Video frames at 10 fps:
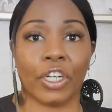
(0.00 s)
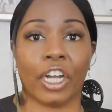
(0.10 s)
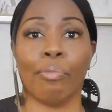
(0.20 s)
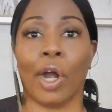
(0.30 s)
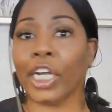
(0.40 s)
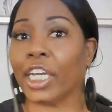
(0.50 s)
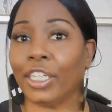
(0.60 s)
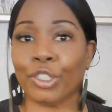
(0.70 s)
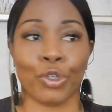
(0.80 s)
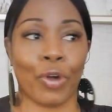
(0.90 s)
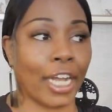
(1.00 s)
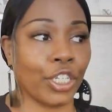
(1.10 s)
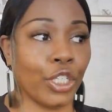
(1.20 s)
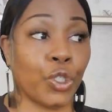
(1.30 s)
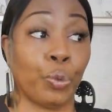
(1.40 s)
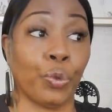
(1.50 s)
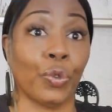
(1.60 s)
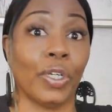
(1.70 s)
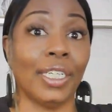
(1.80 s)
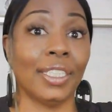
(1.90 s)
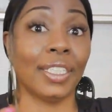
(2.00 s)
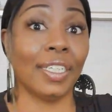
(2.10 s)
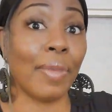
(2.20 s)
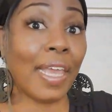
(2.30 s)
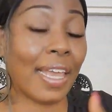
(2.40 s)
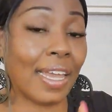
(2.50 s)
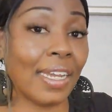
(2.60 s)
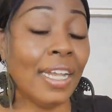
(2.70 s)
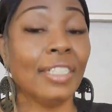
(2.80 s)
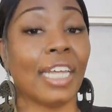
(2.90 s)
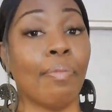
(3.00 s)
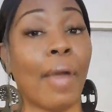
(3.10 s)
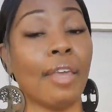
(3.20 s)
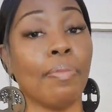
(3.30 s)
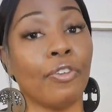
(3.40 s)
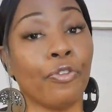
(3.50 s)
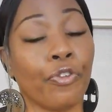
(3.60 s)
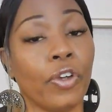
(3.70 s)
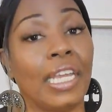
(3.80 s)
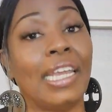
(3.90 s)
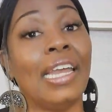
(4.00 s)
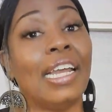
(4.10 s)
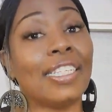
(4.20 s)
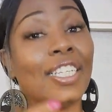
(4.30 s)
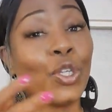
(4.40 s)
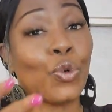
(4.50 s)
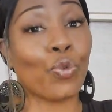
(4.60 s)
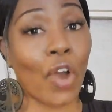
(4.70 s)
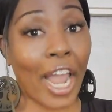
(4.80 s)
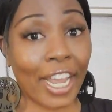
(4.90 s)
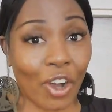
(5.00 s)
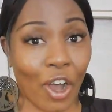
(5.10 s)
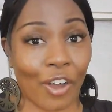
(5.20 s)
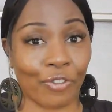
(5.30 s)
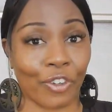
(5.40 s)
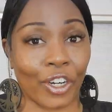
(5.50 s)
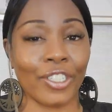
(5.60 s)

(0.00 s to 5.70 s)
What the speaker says: a market attraction to bring them in that might be free, is it the right offer?